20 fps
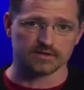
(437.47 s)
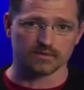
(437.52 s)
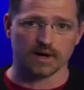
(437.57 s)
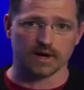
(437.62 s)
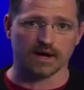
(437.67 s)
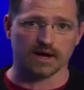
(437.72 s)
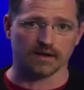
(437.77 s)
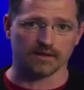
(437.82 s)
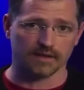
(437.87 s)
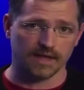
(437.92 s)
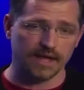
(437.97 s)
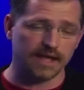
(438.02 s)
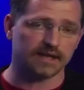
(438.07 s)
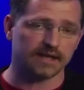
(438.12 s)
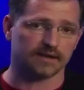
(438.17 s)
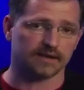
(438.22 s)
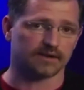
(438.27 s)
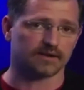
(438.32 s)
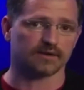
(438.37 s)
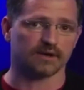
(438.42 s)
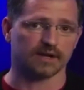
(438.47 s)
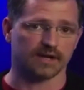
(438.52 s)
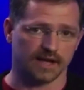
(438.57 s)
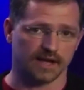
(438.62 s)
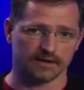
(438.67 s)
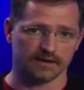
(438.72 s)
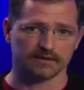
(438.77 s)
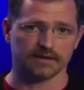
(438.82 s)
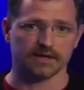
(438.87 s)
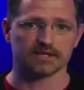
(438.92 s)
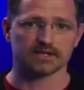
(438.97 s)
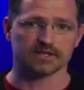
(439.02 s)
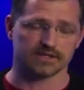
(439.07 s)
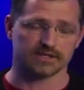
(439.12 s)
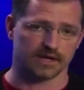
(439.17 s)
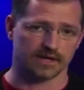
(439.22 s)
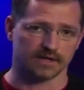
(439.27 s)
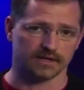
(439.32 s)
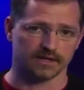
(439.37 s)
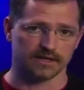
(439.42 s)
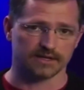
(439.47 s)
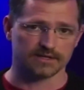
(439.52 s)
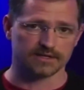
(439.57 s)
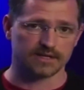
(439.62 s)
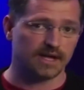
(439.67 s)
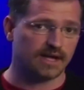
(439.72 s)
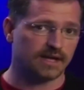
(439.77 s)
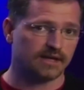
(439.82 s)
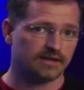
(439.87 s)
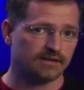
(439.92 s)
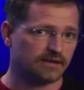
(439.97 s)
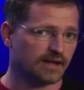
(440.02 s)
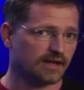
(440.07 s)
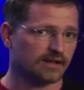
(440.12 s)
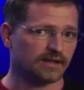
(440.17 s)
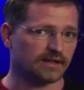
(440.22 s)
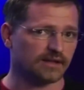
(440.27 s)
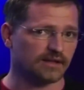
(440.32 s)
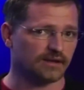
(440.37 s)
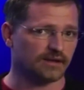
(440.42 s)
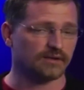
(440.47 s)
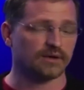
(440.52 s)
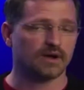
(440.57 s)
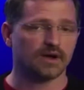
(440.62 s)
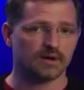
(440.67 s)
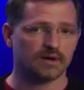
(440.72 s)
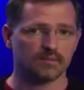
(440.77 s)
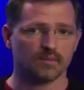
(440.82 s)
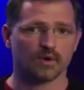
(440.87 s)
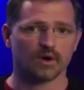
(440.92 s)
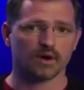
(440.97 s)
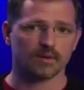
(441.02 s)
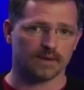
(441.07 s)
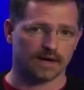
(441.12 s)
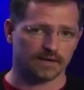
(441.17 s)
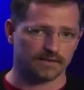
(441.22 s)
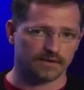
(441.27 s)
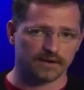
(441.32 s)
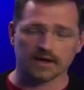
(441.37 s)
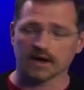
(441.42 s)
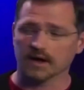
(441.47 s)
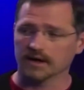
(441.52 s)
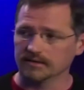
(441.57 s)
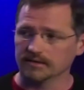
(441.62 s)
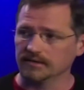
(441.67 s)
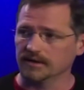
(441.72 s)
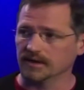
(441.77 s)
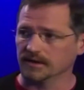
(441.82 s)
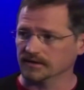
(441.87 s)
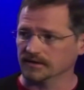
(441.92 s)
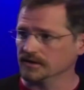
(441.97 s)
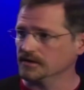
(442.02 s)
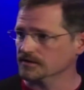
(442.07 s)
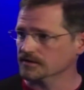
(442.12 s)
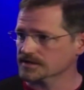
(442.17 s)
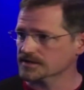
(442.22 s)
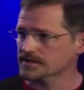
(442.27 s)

as well. They can create annotations on a list telling you more about the content in your